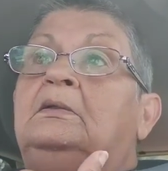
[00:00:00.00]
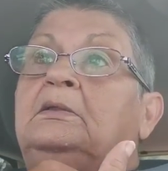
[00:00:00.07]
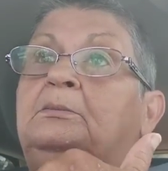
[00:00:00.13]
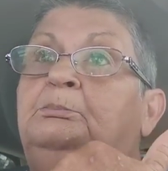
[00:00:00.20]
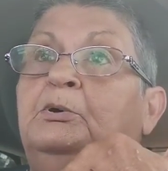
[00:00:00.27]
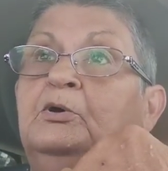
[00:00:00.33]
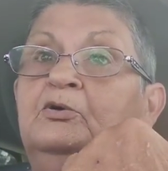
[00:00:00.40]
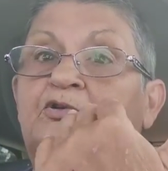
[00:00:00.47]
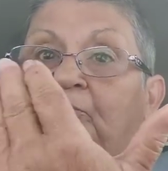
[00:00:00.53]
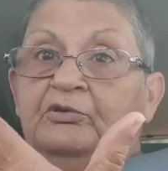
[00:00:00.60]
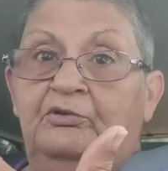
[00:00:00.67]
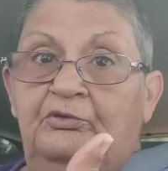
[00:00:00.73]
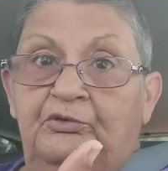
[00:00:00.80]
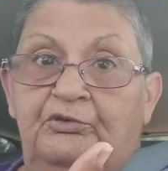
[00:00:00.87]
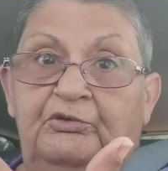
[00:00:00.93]
the
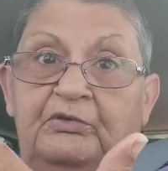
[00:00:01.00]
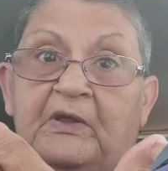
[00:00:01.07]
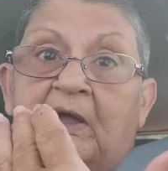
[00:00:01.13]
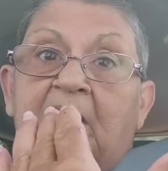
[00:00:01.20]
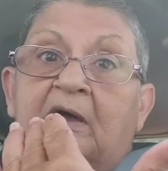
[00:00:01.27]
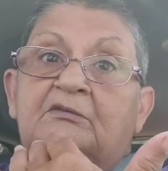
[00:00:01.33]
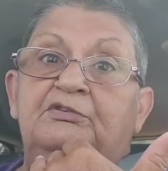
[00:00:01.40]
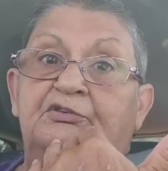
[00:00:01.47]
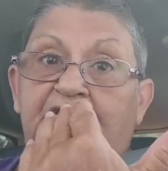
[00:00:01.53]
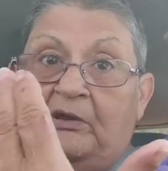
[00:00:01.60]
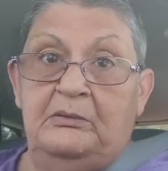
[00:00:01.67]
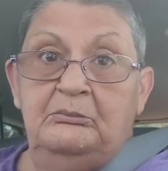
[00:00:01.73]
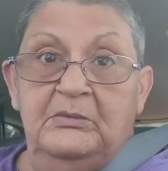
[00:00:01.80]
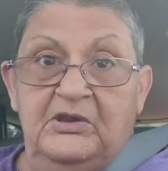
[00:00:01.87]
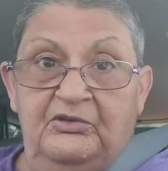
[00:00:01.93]
persons that have
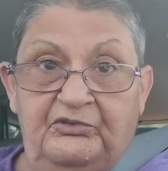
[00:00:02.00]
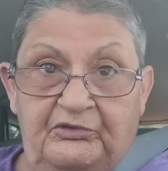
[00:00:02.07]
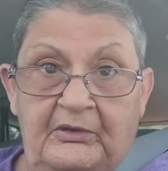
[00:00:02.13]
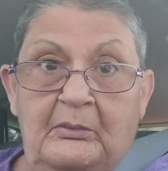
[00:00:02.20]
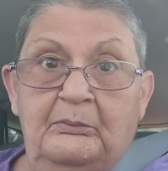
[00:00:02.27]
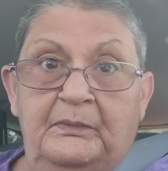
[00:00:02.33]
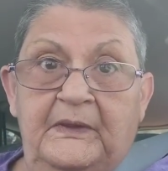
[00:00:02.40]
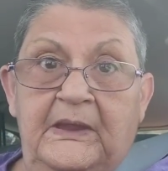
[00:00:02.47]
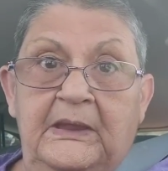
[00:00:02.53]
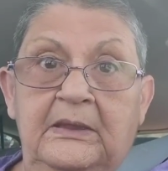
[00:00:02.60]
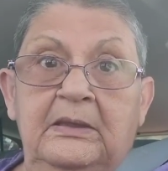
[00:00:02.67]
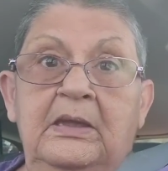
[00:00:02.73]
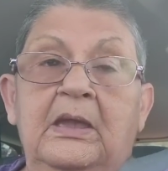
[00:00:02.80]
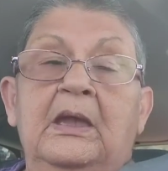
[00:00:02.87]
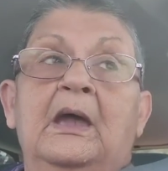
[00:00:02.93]
sent me
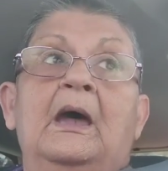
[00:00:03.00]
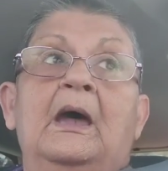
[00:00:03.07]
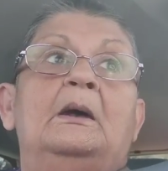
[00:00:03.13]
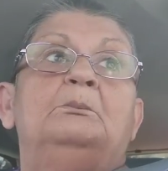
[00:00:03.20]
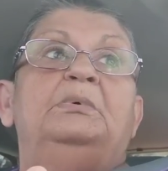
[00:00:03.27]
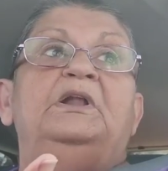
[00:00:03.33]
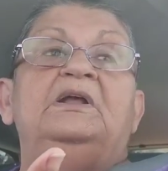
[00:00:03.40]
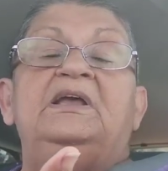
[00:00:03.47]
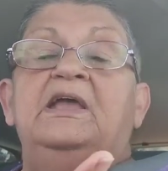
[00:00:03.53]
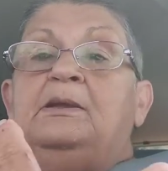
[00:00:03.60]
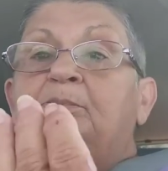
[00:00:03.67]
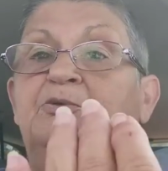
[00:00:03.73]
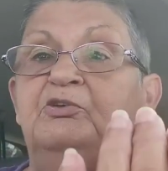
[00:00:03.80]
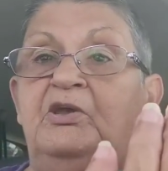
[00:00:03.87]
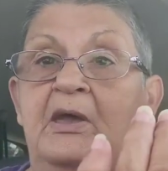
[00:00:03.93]
something, but it
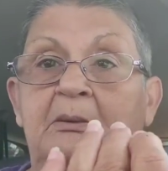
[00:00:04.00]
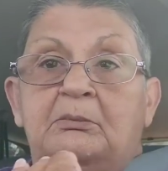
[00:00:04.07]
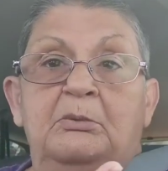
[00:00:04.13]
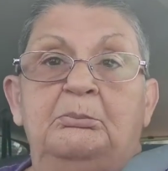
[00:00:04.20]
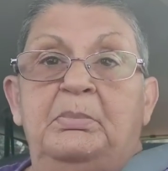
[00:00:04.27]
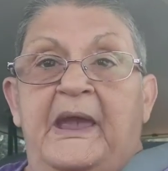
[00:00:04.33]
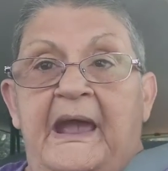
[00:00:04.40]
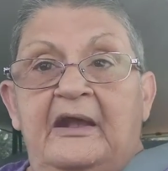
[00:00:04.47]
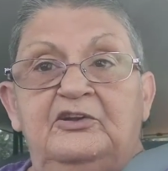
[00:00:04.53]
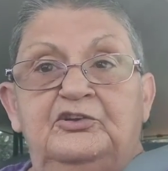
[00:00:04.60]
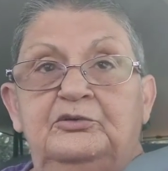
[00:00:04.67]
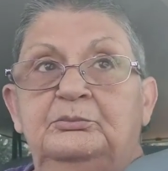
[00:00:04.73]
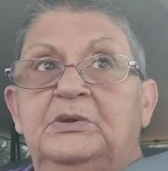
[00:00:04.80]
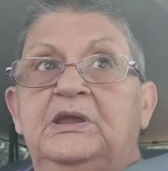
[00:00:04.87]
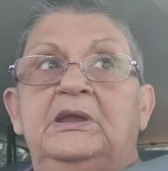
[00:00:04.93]
keeps coming back
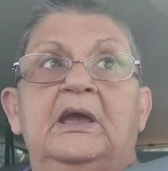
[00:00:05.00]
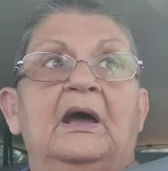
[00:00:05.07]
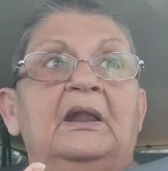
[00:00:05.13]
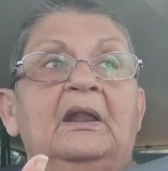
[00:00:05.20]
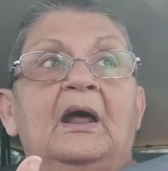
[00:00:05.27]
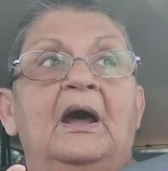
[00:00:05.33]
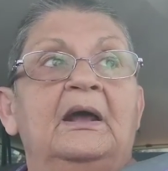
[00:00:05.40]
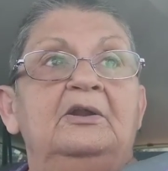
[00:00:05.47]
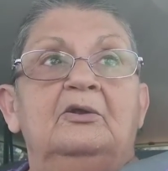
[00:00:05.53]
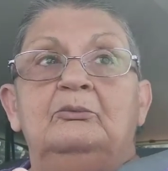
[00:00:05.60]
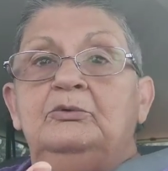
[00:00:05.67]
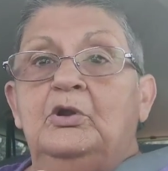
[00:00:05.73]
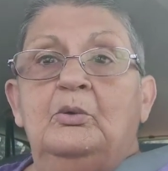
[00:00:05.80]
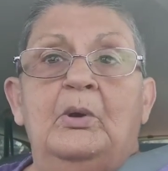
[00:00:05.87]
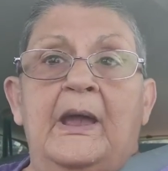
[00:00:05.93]
to me, and I
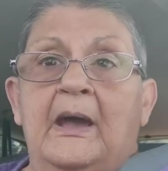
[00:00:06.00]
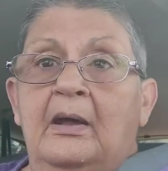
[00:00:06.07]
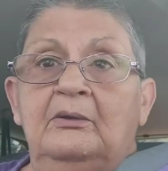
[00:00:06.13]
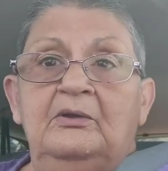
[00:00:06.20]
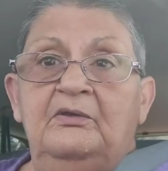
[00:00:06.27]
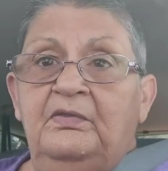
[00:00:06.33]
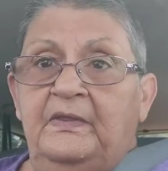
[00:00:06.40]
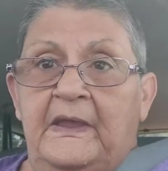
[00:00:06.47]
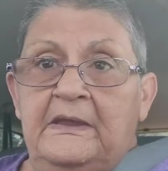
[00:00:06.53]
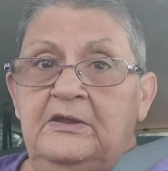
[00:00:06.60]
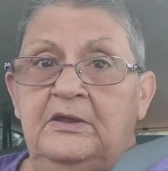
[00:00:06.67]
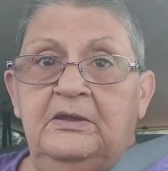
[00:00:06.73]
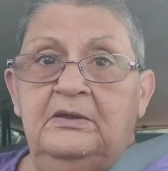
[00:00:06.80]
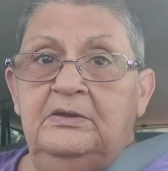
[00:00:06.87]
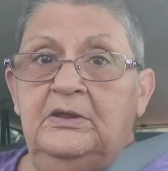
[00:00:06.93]
don't know how
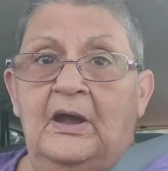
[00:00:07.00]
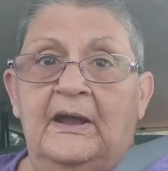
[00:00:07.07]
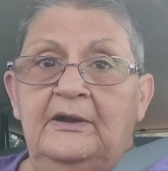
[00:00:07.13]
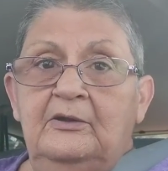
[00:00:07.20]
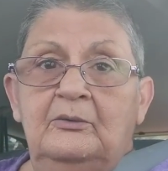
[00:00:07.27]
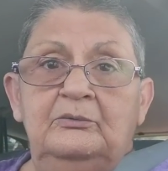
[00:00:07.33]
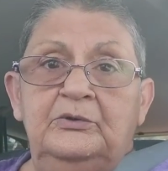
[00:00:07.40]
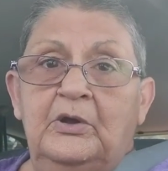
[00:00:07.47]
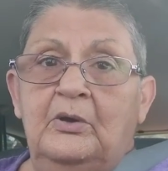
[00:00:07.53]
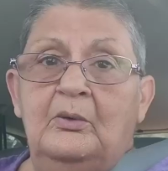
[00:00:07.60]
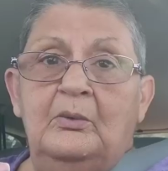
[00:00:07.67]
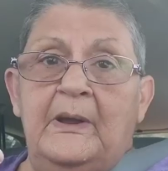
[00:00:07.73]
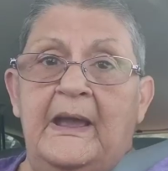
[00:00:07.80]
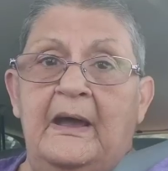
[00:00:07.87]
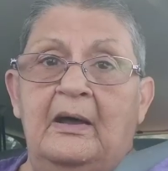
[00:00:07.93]

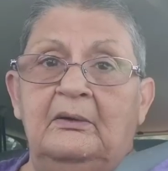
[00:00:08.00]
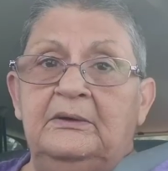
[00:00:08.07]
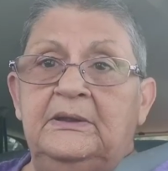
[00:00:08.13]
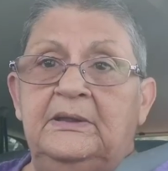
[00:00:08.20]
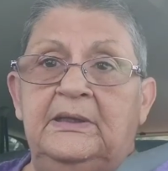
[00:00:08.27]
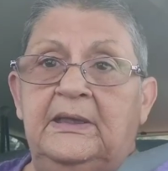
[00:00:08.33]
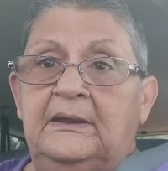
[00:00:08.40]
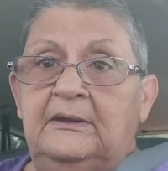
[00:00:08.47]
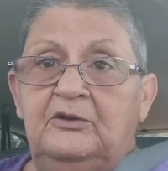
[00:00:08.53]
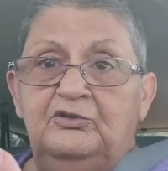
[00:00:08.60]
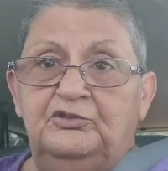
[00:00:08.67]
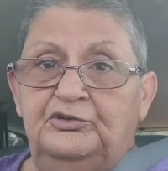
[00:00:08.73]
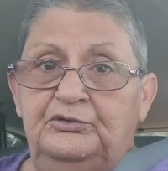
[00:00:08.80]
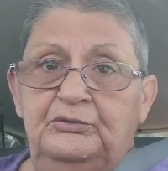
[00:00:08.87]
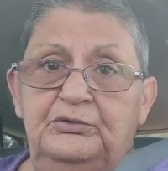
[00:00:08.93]
to get
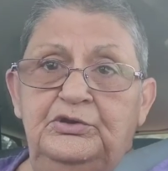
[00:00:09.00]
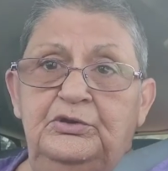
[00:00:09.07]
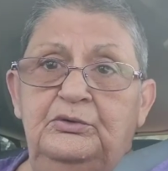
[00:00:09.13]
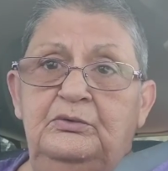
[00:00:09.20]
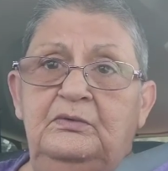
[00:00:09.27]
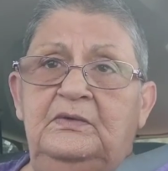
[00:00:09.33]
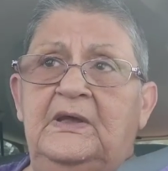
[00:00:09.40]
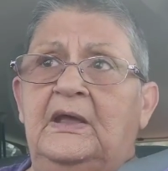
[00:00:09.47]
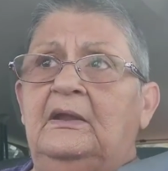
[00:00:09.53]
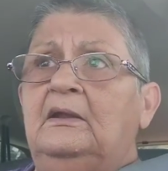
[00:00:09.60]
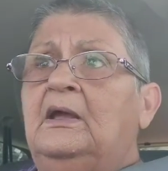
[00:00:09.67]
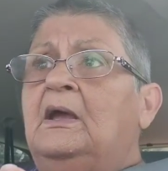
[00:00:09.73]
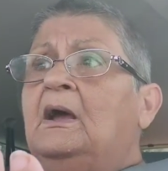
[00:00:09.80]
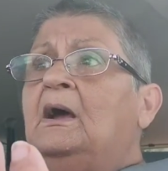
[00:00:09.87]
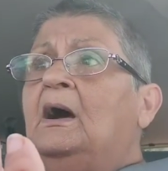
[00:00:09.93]
it to you that
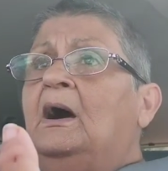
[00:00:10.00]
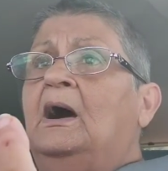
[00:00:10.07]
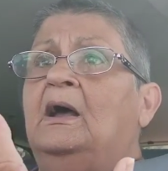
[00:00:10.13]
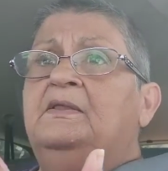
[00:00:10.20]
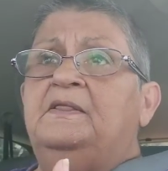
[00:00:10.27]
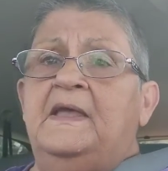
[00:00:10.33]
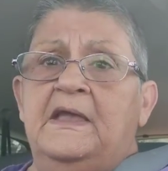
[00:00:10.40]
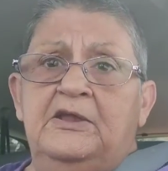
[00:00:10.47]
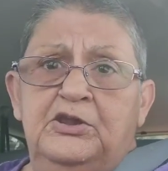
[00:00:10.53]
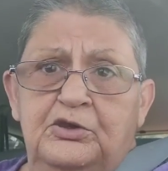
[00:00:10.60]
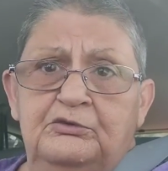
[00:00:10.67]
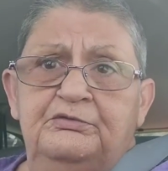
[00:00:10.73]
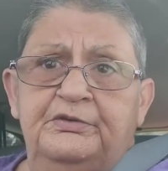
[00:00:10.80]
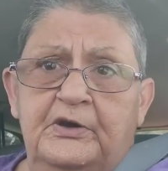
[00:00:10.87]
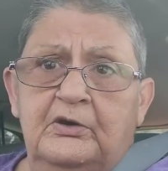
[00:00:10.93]
I thank
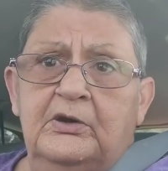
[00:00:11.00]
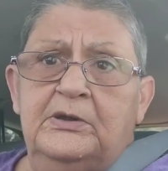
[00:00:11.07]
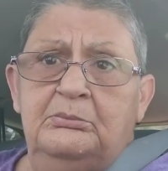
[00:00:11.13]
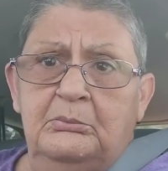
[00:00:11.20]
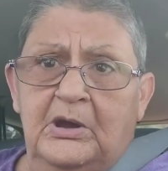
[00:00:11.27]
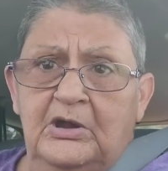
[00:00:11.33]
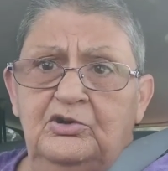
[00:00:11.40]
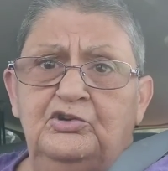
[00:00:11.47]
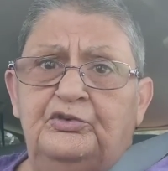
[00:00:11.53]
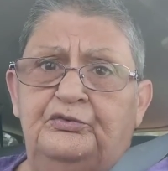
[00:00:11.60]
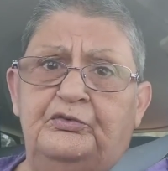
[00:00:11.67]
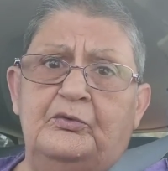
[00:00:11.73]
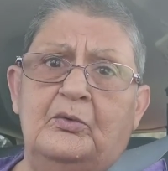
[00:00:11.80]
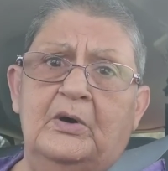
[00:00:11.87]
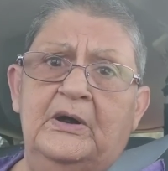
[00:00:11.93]
you very much
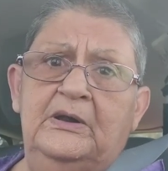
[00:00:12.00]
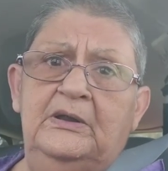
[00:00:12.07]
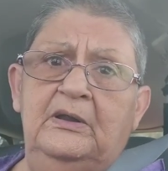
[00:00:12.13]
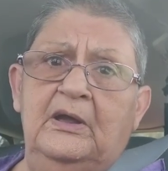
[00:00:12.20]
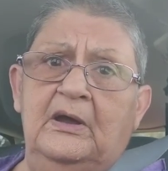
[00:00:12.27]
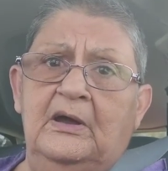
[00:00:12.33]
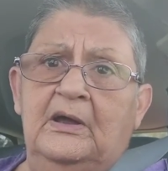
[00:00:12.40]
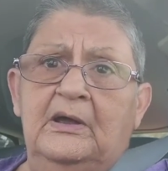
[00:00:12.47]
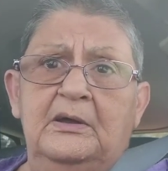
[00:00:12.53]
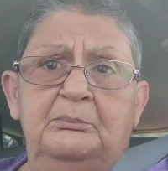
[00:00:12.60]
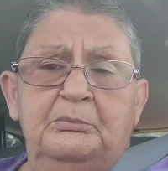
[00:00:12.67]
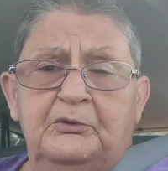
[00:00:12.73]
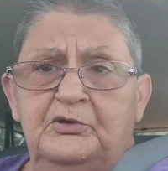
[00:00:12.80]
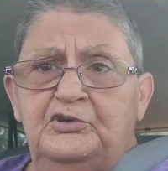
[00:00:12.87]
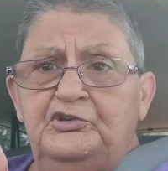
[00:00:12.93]
for it. I
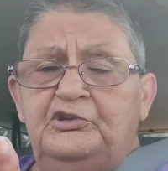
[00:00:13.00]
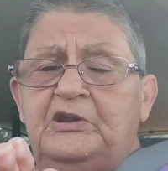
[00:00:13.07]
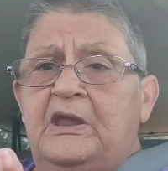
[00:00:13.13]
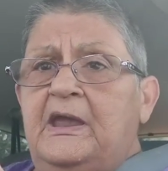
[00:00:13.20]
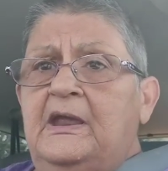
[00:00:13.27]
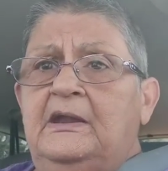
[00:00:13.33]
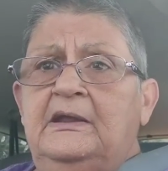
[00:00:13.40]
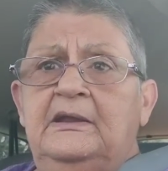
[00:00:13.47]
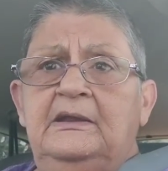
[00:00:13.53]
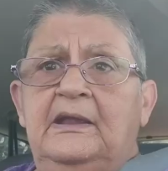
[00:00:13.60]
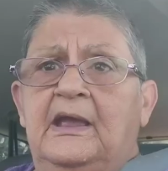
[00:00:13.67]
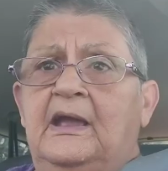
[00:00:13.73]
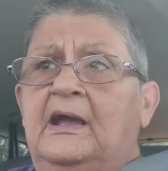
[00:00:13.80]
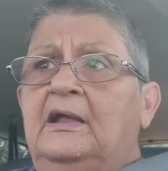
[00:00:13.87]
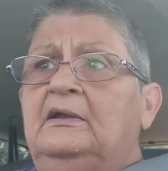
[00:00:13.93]
appreciate it,
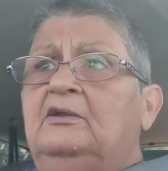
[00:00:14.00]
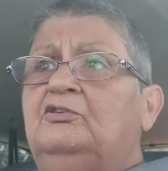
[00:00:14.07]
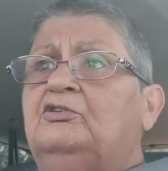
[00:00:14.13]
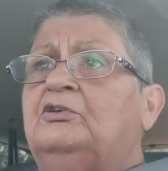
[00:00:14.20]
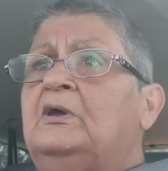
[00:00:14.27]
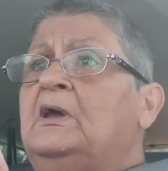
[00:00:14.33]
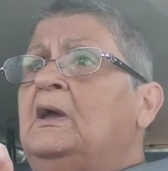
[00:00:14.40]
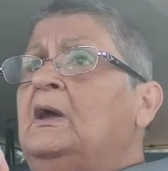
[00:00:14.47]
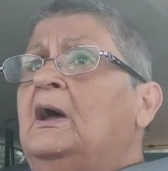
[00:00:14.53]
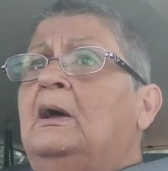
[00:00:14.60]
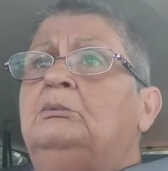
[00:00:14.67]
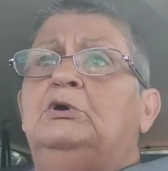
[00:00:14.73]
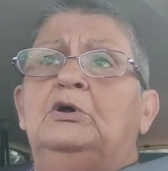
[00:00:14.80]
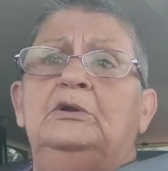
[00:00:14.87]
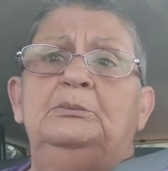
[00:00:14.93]
and
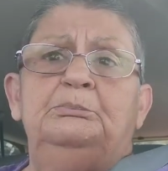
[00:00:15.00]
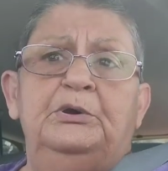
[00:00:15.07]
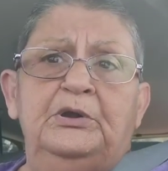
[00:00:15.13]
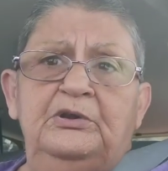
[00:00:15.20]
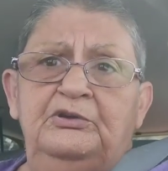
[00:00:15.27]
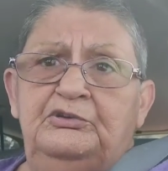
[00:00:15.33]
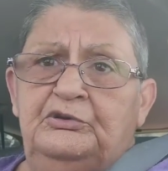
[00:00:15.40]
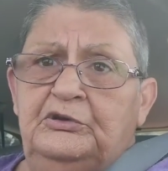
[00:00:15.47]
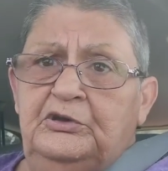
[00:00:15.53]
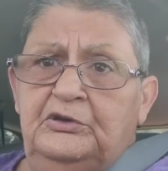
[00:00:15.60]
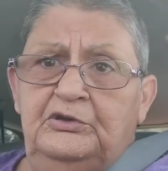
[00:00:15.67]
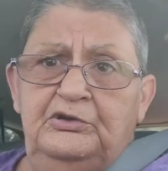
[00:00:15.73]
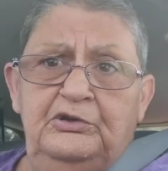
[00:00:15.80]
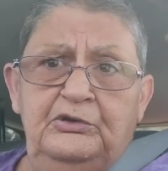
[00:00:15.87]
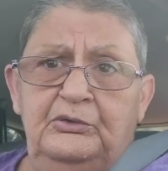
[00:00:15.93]
I'm going to put it to
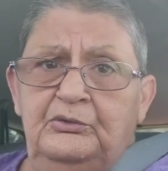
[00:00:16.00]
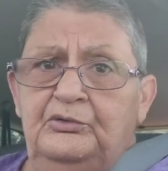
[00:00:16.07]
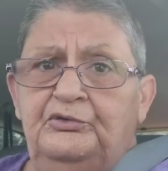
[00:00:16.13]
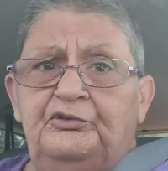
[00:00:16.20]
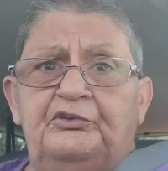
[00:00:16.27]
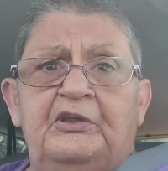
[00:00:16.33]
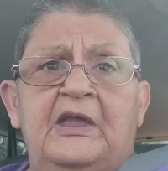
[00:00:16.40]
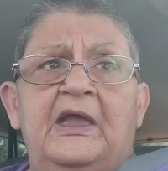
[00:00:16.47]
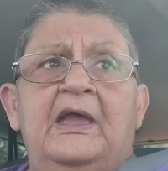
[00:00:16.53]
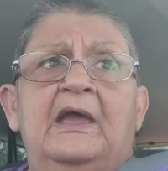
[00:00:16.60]
good use.